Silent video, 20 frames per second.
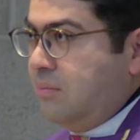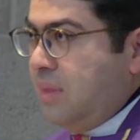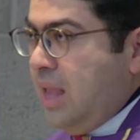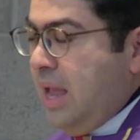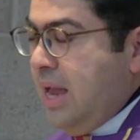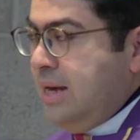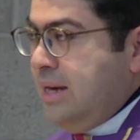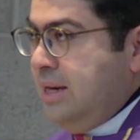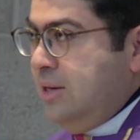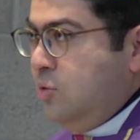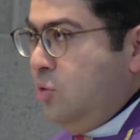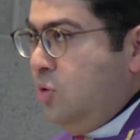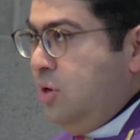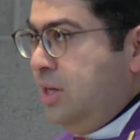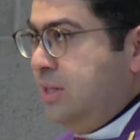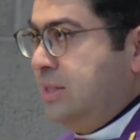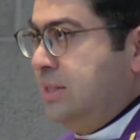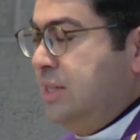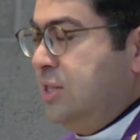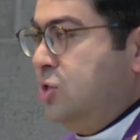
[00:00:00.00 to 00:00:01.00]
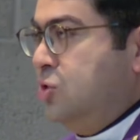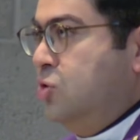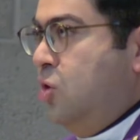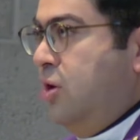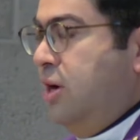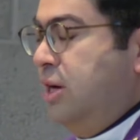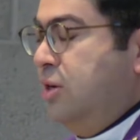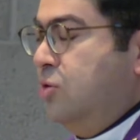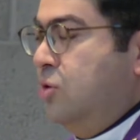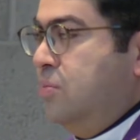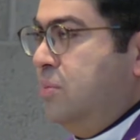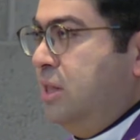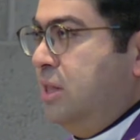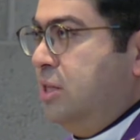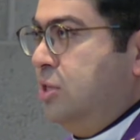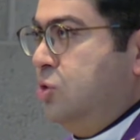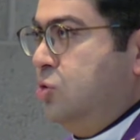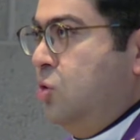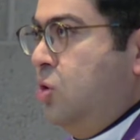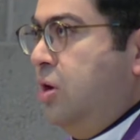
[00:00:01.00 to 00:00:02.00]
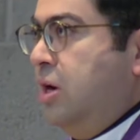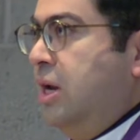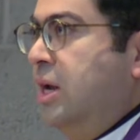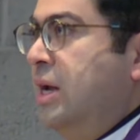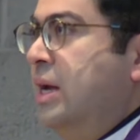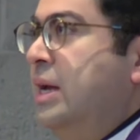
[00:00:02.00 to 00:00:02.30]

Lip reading: and he told us this story, he told me this story.